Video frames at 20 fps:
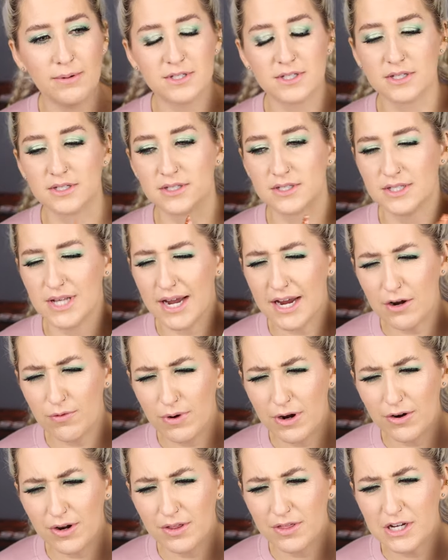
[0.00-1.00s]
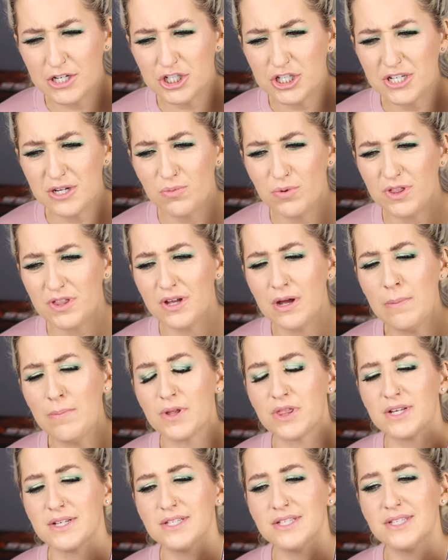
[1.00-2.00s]
It's the second round I think she did with them,
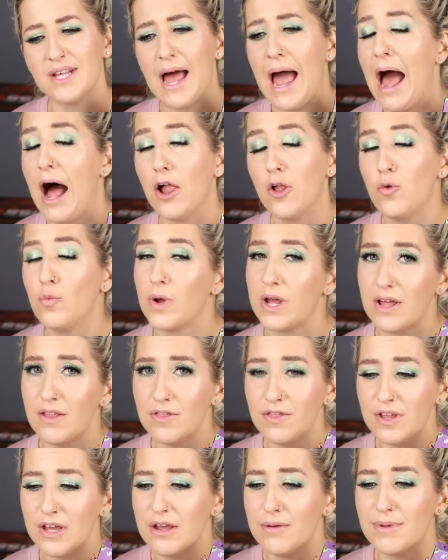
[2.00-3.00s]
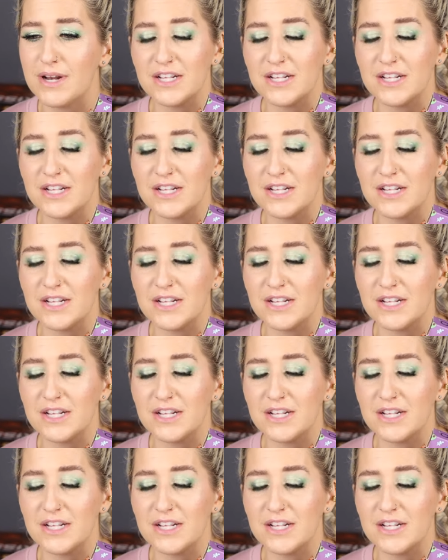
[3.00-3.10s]
but this is a Halloween theme,